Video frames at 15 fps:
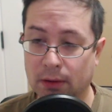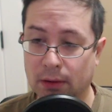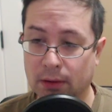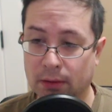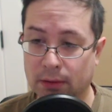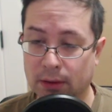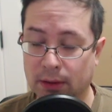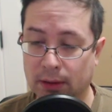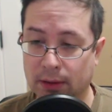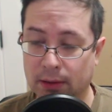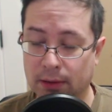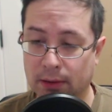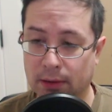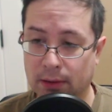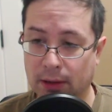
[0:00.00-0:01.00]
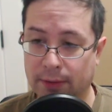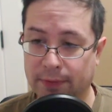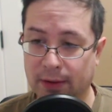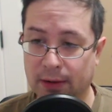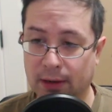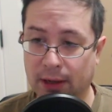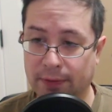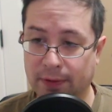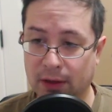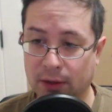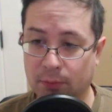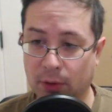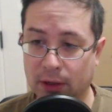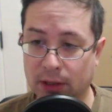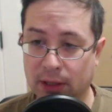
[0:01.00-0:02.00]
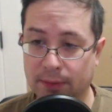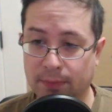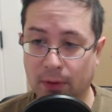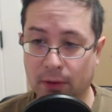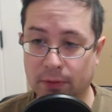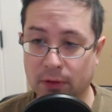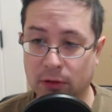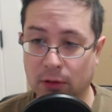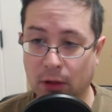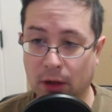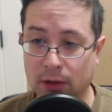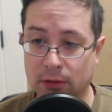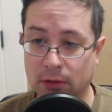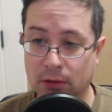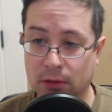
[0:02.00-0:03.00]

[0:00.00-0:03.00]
Okay. And then I think I want to keep all this locked.